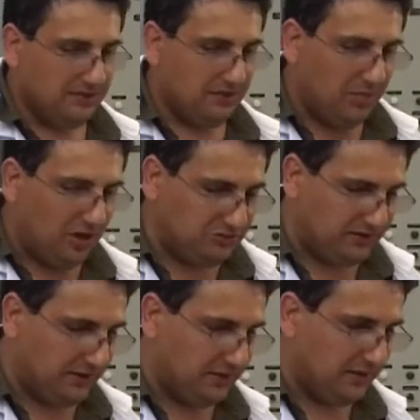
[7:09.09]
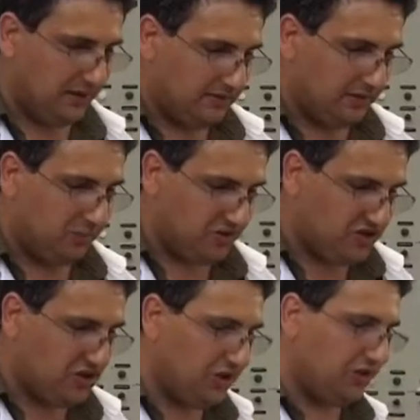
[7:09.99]
The mounting, the
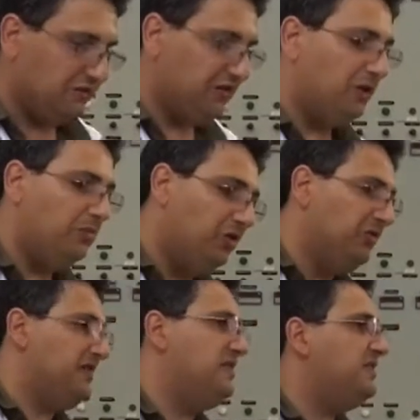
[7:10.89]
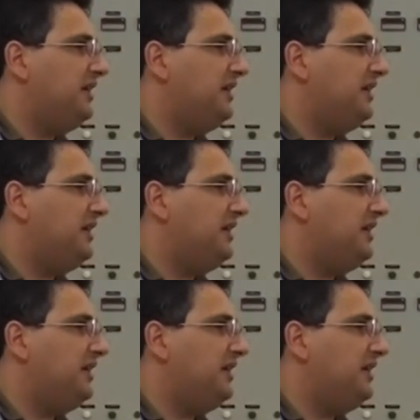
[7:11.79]
positioning of the components